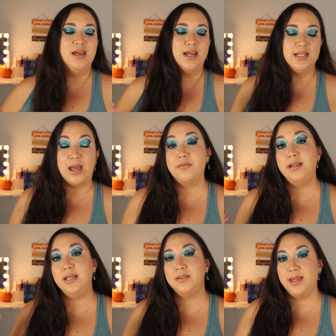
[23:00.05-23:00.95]
I
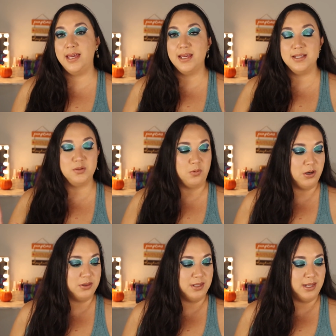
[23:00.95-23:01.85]
definitely think it's
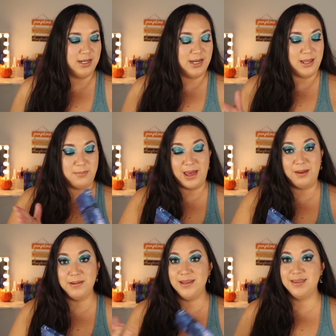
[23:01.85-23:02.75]
worth it and I'm
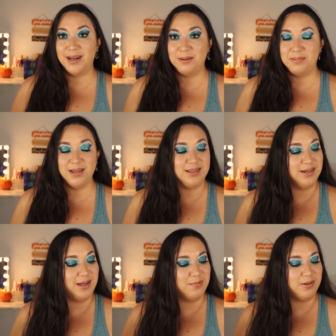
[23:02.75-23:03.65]
happy that I picked it
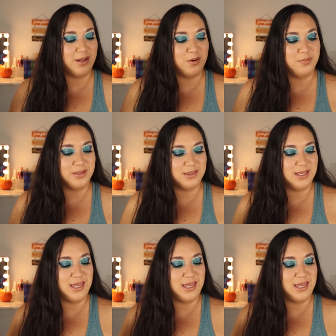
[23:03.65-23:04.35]
up and I hope that they